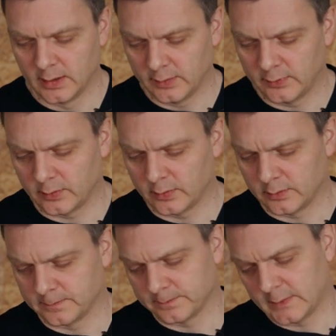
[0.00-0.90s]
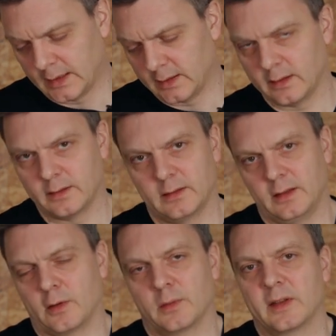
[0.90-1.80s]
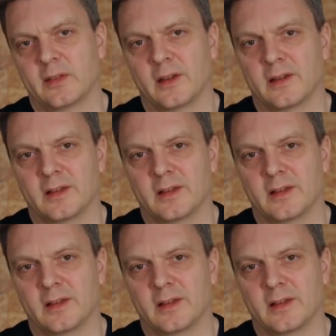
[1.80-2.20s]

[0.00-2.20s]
So it's